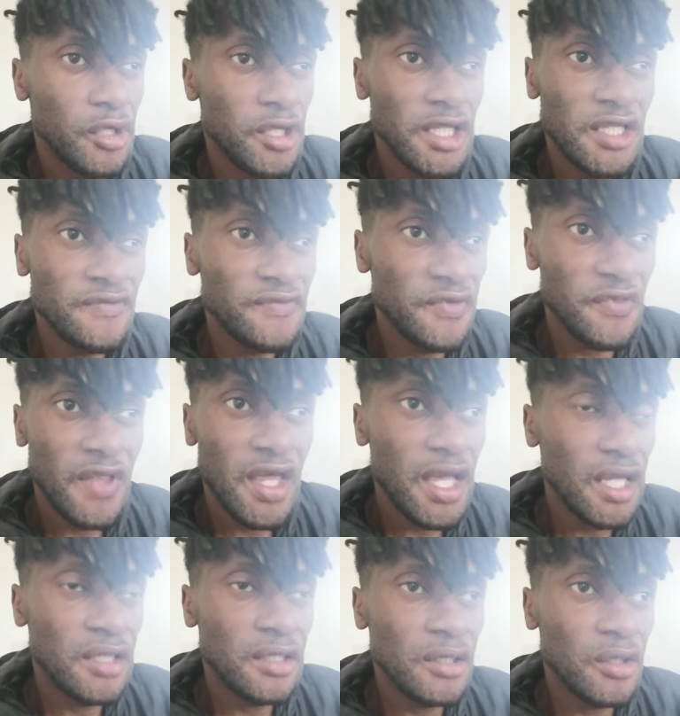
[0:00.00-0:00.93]
But even
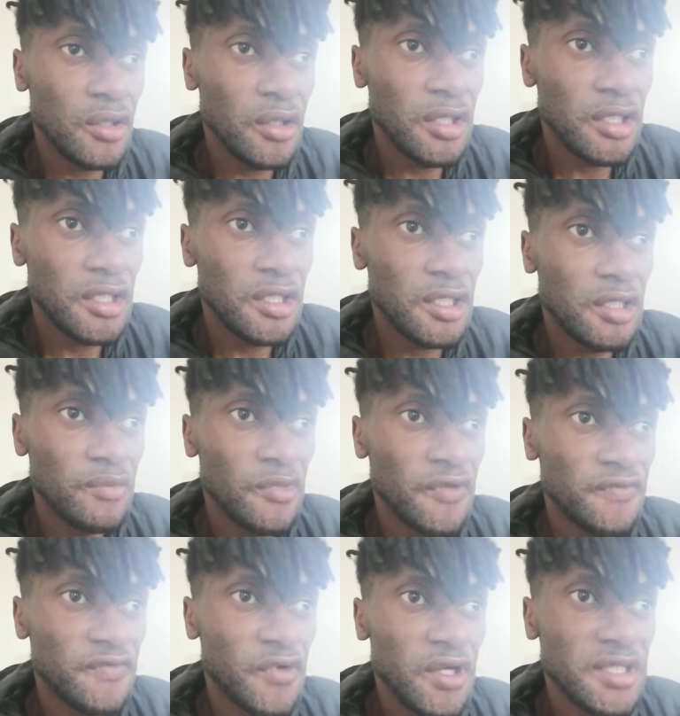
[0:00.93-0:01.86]
then, like
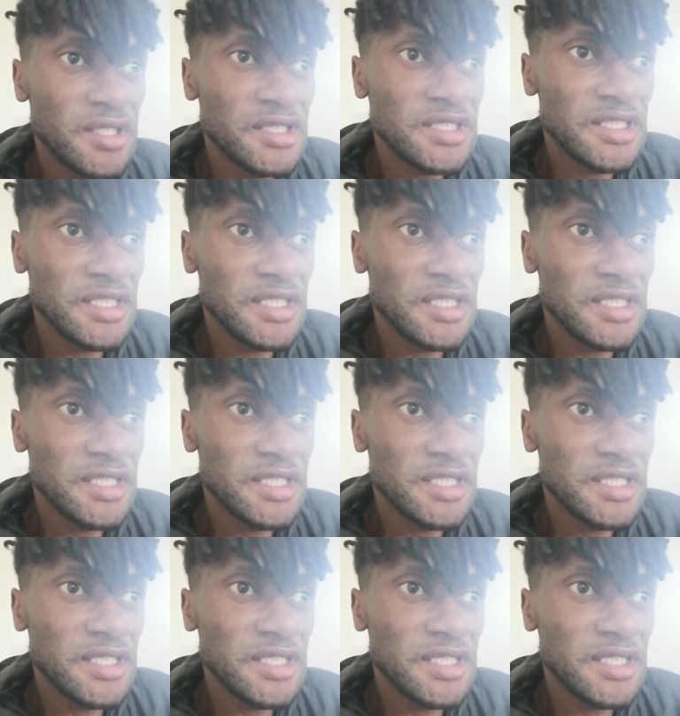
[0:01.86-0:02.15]
the fighting